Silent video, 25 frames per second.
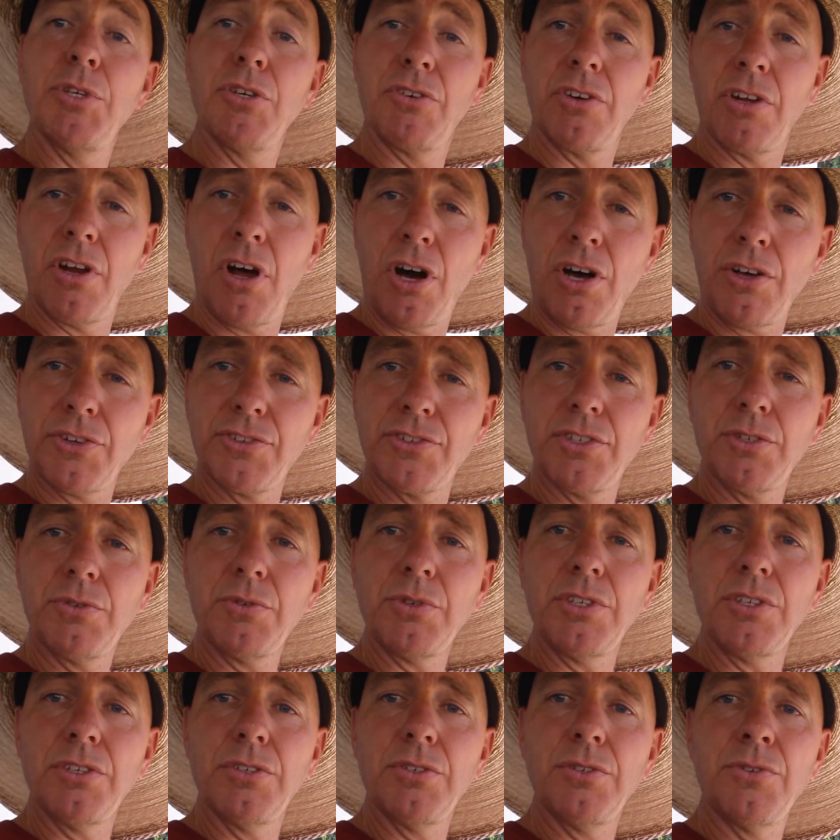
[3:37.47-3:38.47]
You can also
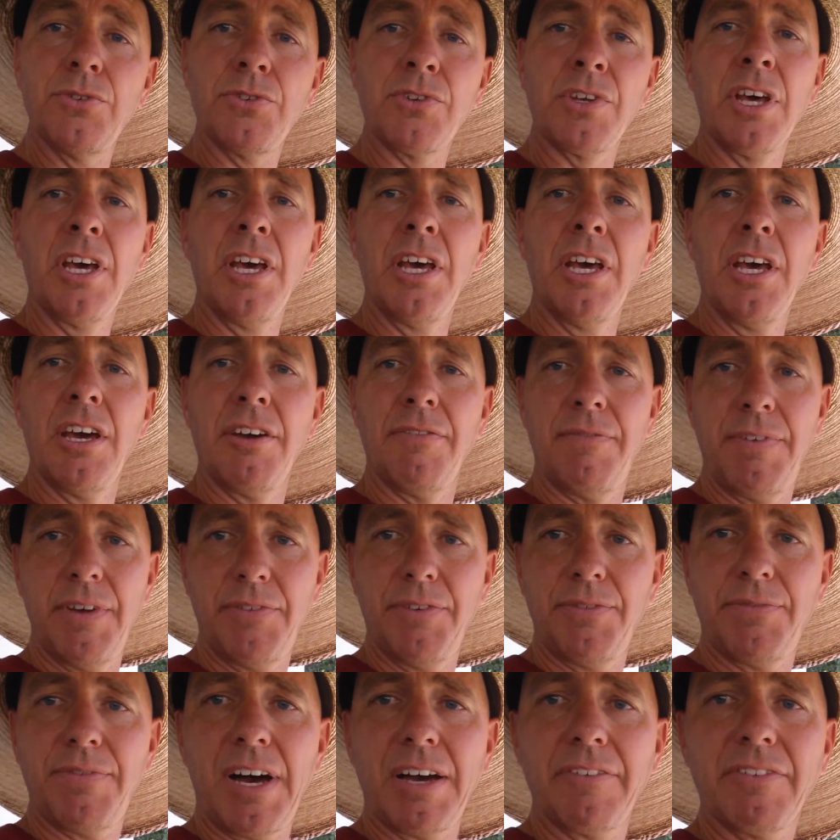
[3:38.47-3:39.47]
use
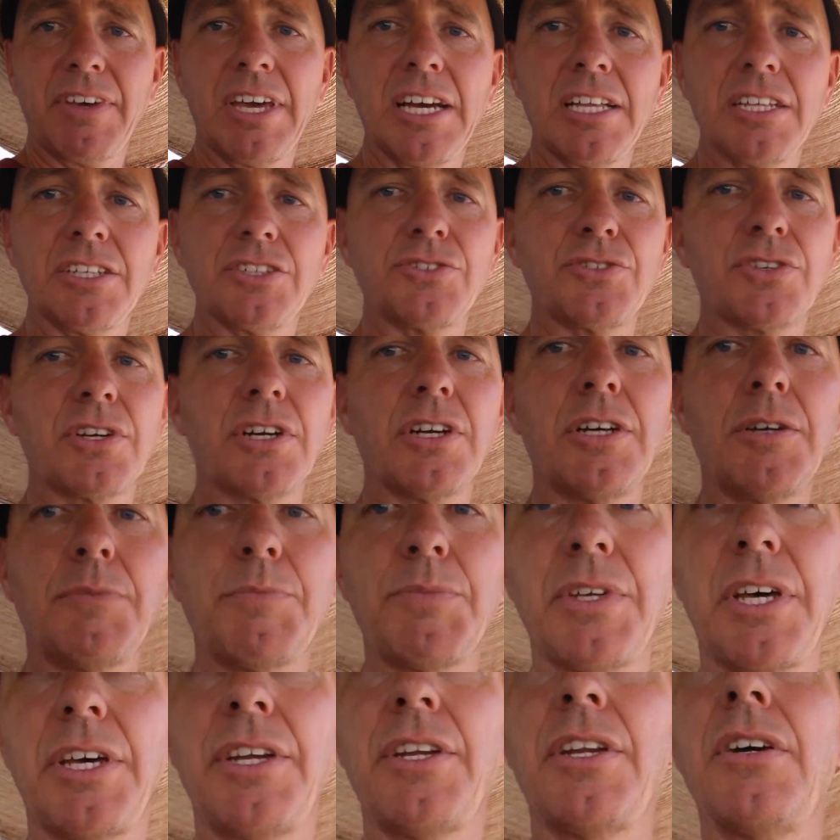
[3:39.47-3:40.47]
55-gallon
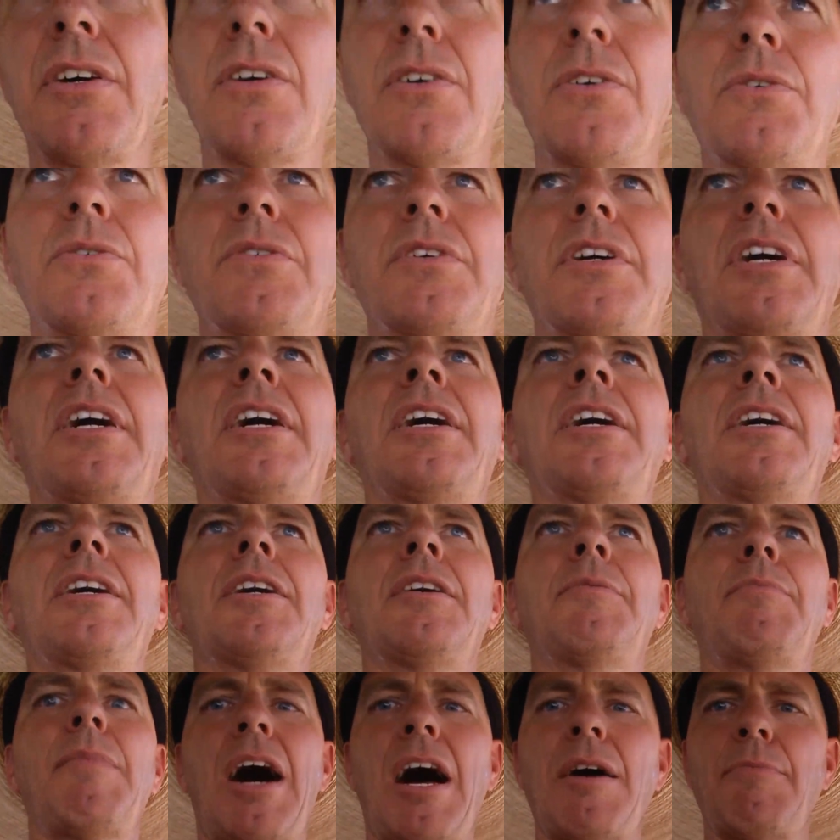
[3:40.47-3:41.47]
drums. I know
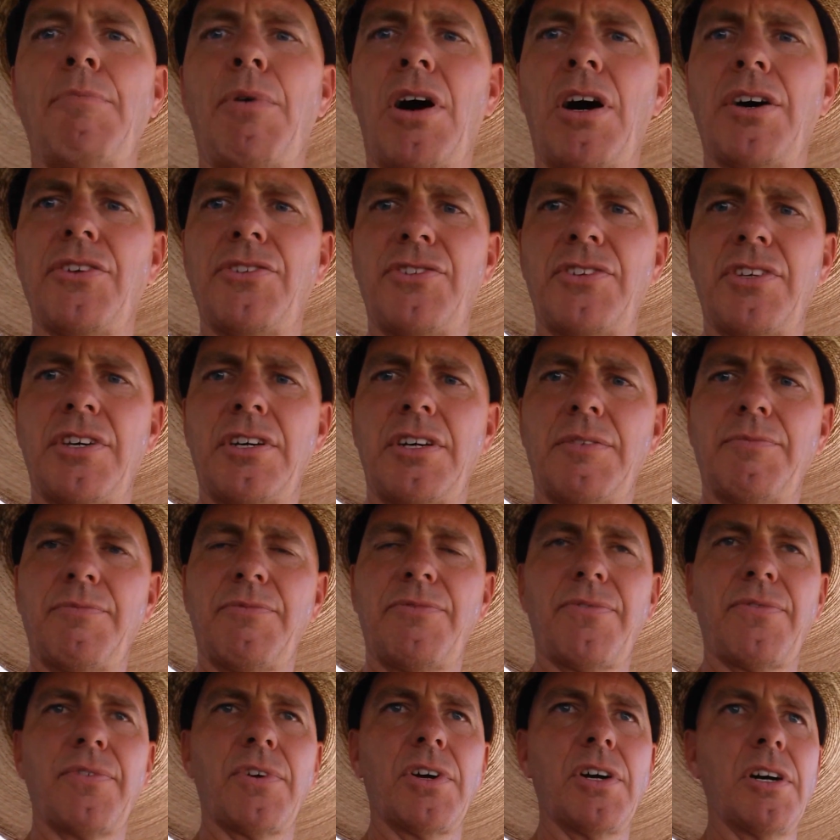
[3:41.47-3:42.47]
I bought some
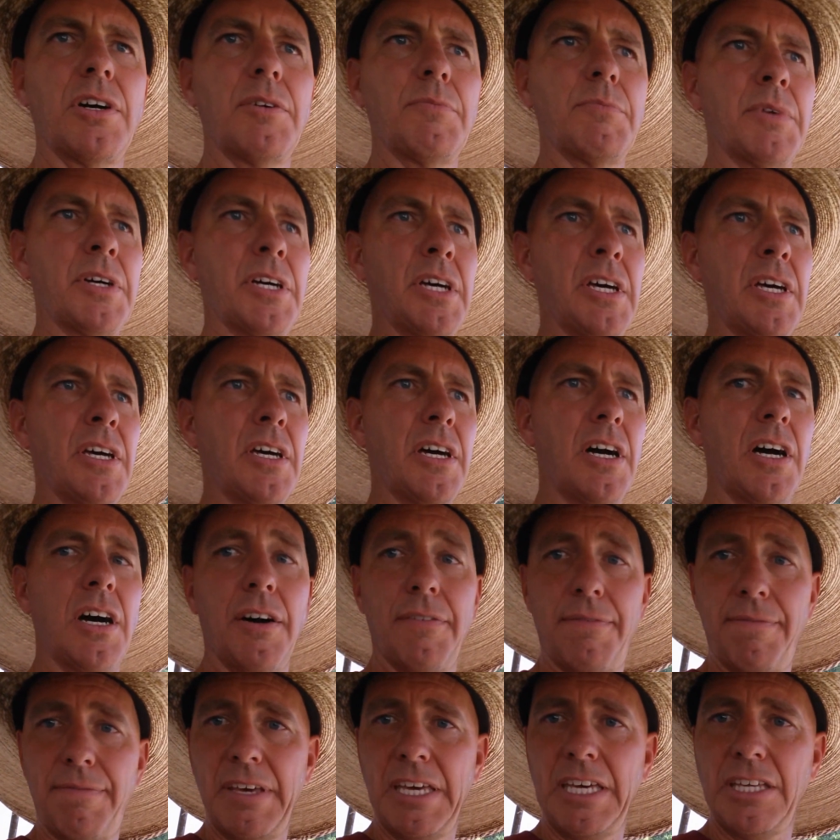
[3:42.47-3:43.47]
from
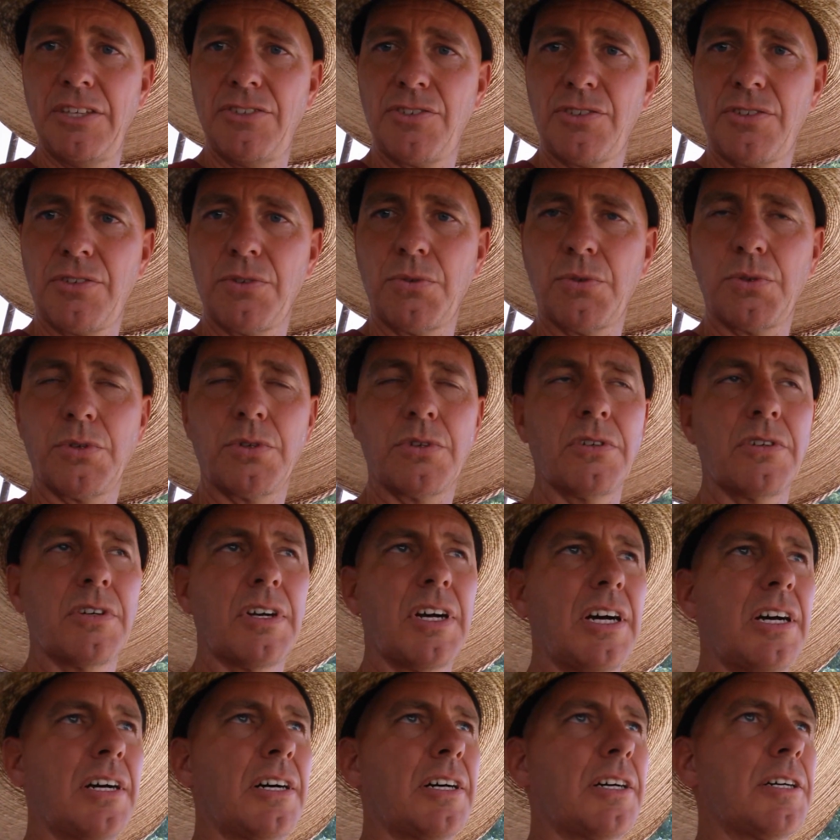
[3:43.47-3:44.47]
feed store
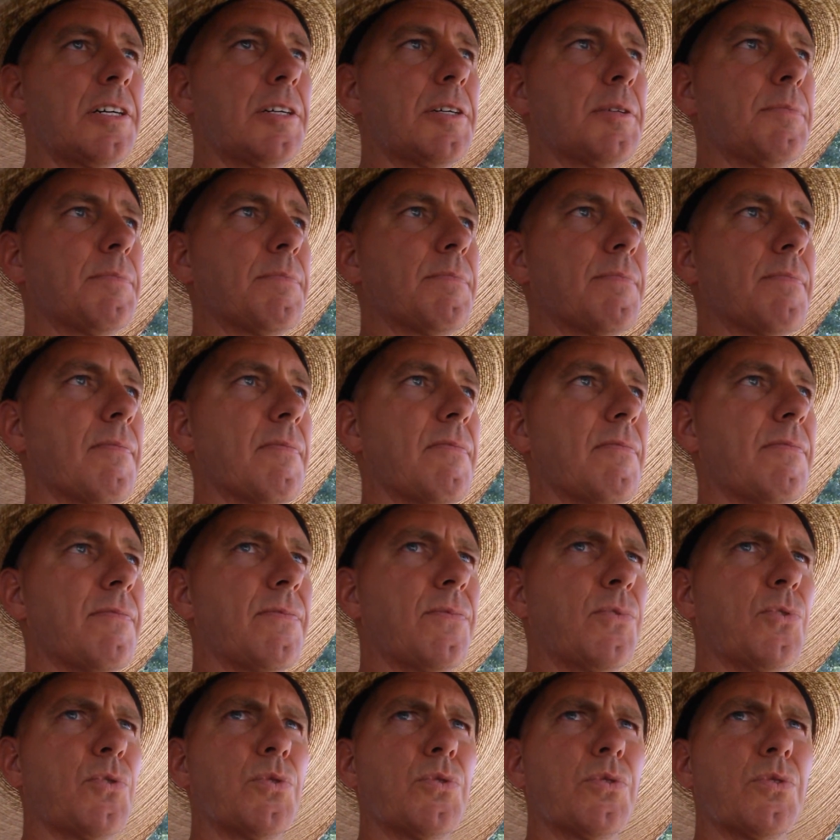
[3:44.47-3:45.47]

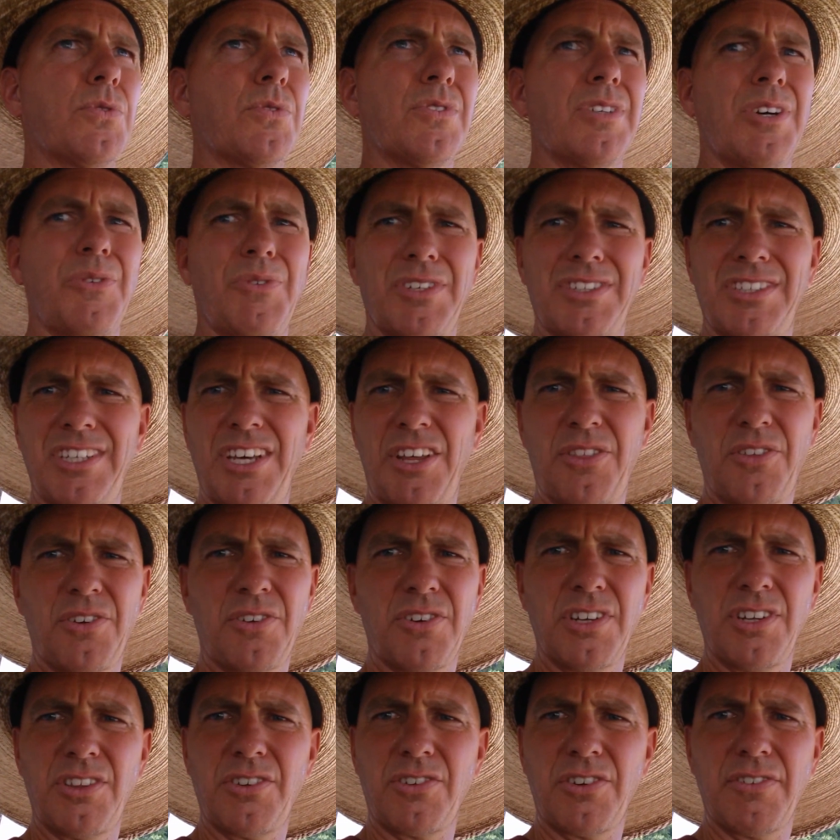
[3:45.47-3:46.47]
for, I want to say
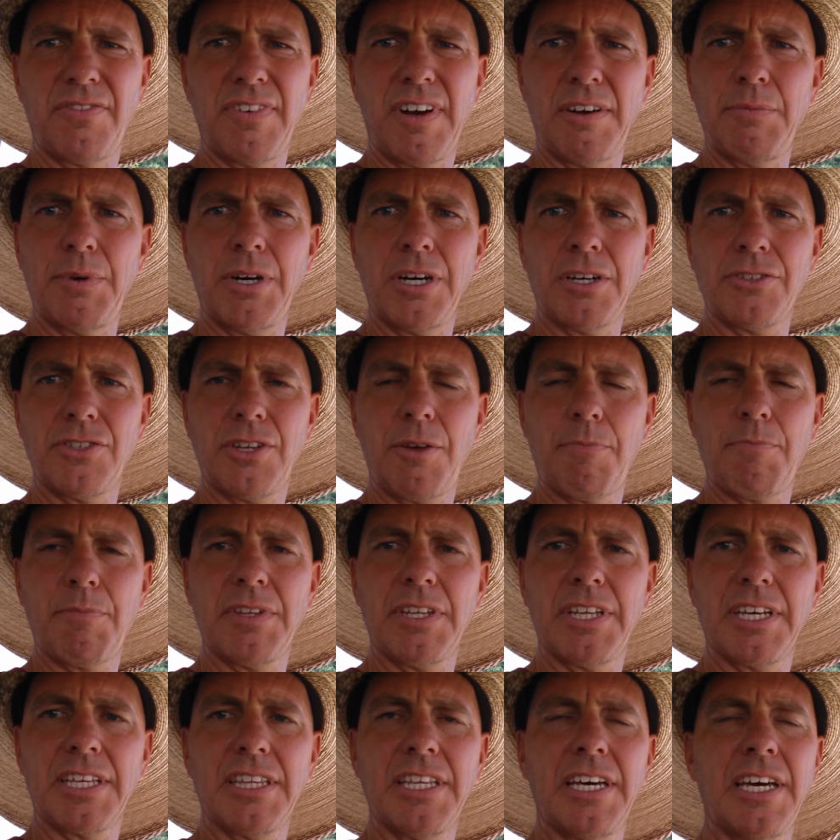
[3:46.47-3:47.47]
$30-35,
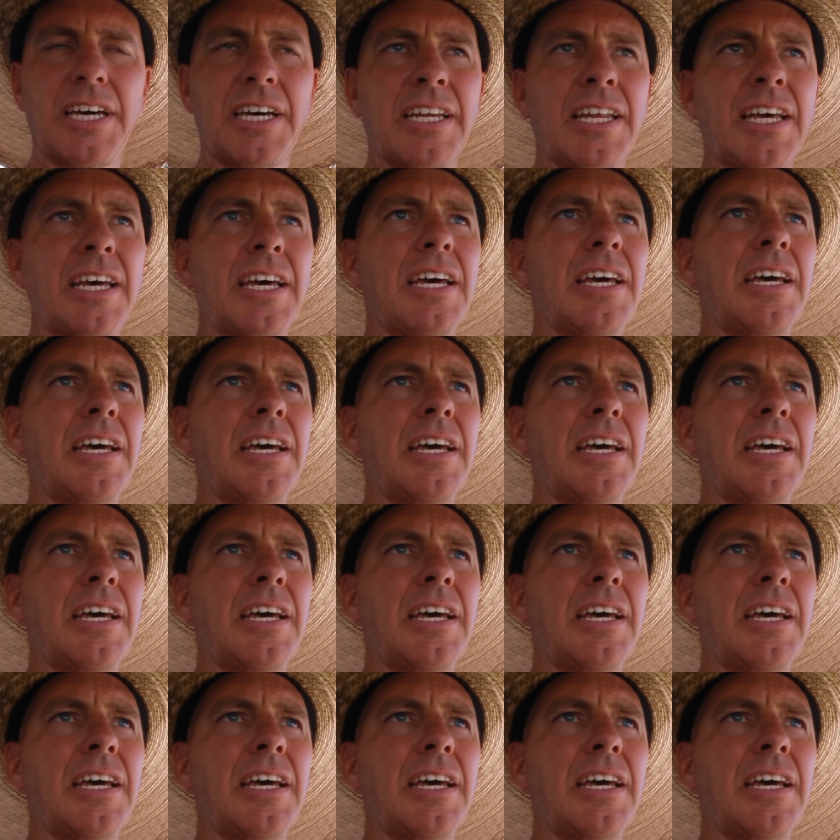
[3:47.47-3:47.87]
something like that.